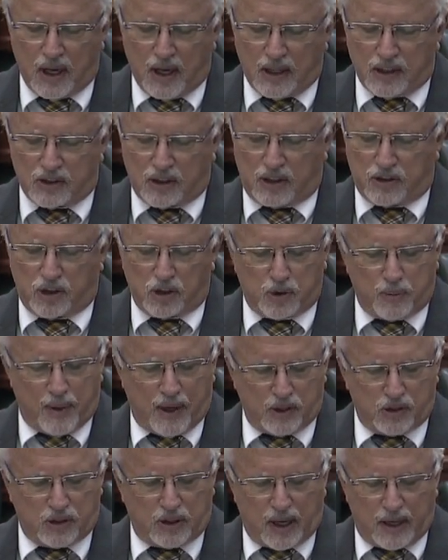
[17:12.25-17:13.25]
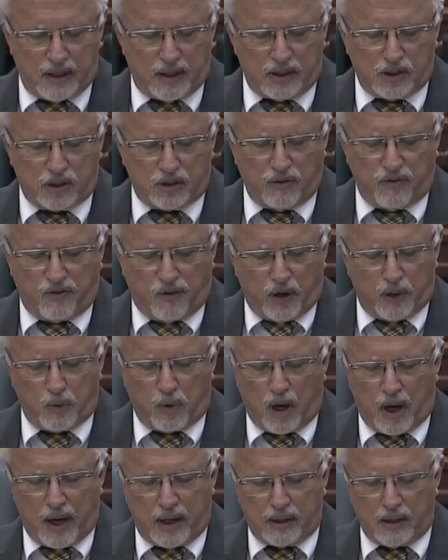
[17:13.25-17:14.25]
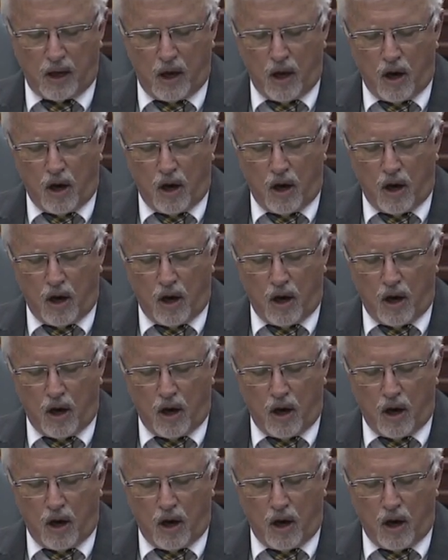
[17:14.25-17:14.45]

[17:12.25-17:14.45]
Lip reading: such as mastitis, foot rot,